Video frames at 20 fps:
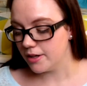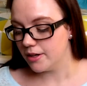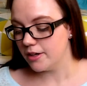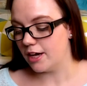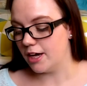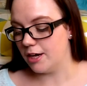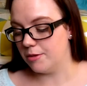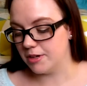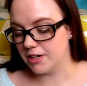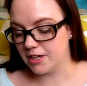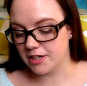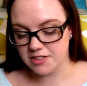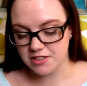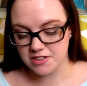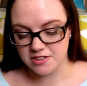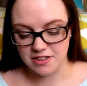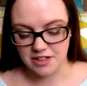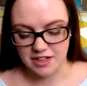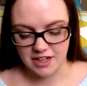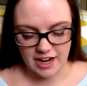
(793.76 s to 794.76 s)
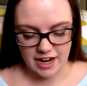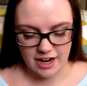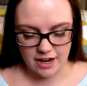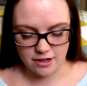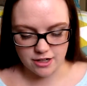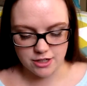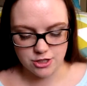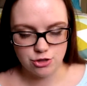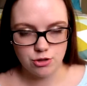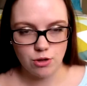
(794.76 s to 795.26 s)
And because it's like
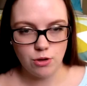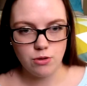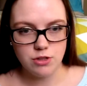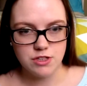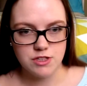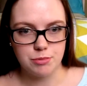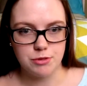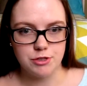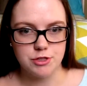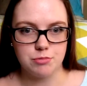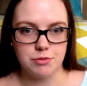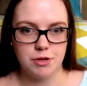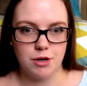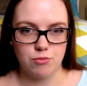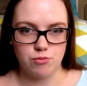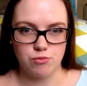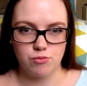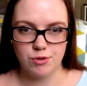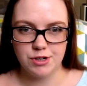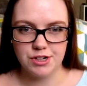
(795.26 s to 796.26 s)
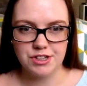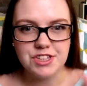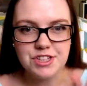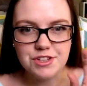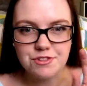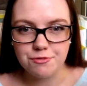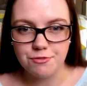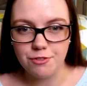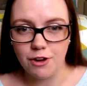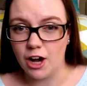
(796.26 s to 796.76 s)
air control, it's supposed to be a really
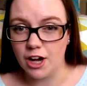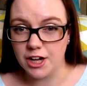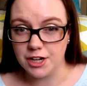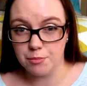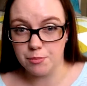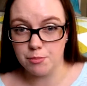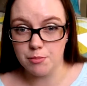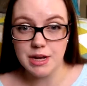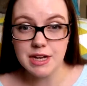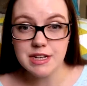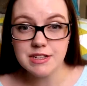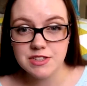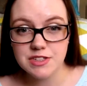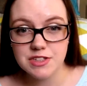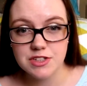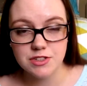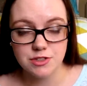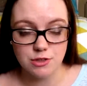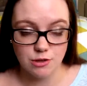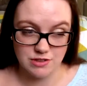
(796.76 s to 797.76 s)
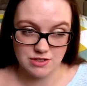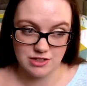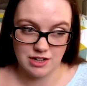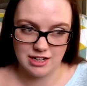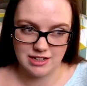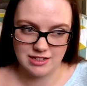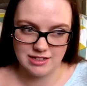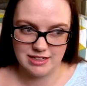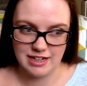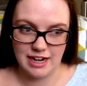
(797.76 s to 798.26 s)
fine mist, so it's
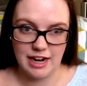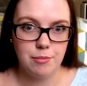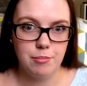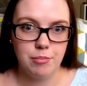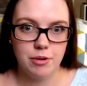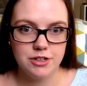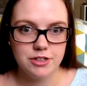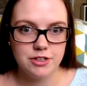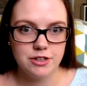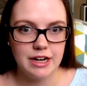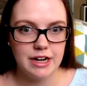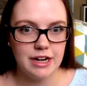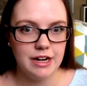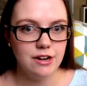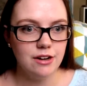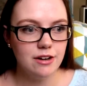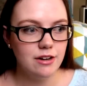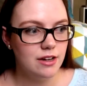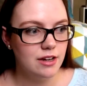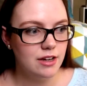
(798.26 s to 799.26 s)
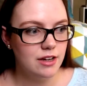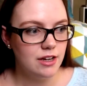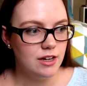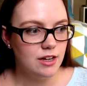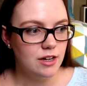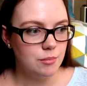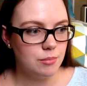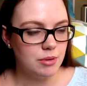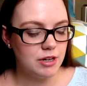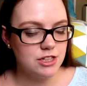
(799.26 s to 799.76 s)
not damp on your hair.
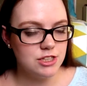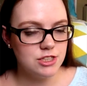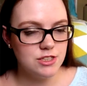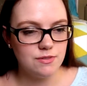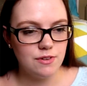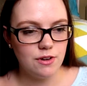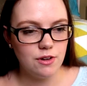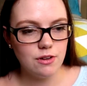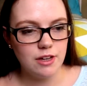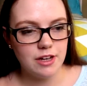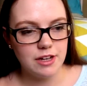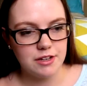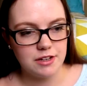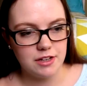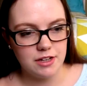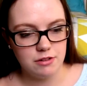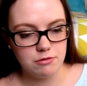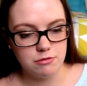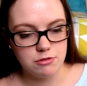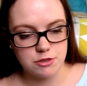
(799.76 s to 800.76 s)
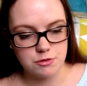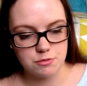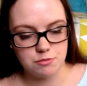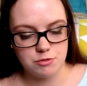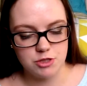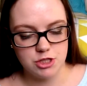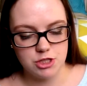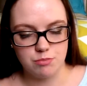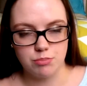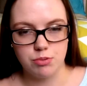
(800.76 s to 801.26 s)
But I just felt like it was
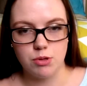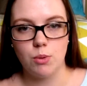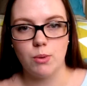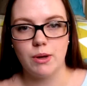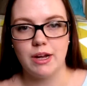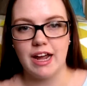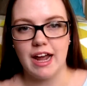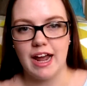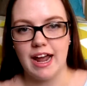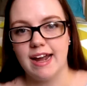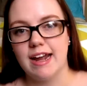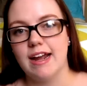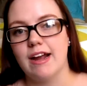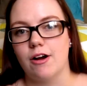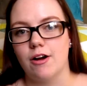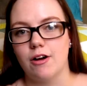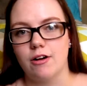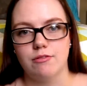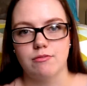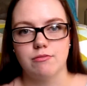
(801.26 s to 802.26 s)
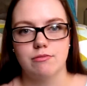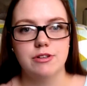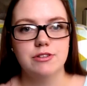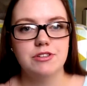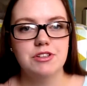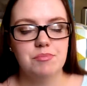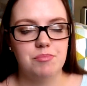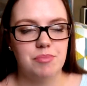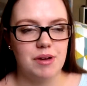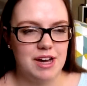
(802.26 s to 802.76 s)
just blowing air,
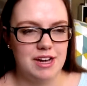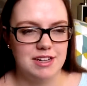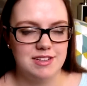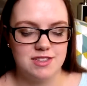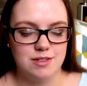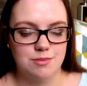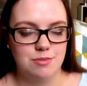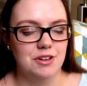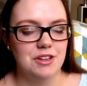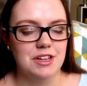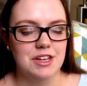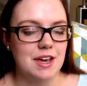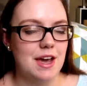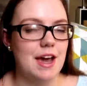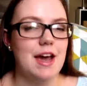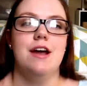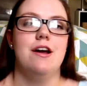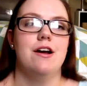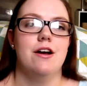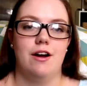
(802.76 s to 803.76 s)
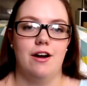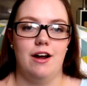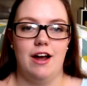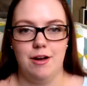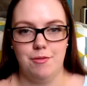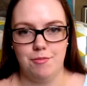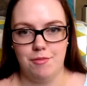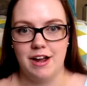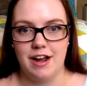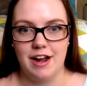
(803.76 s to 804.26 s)
really bad smelling air
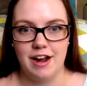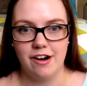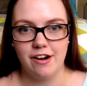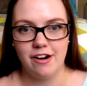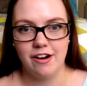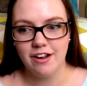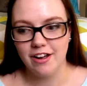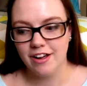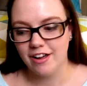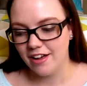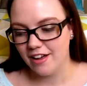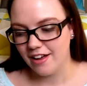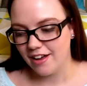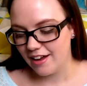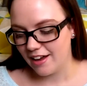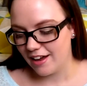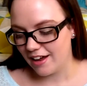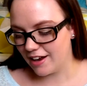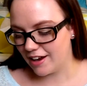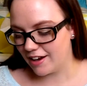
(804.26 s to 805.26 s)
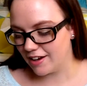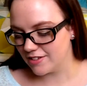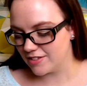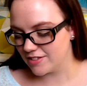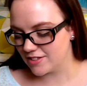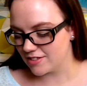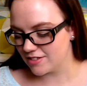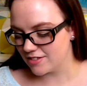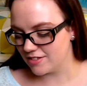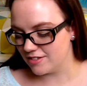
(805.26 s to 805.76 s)
at my hair. And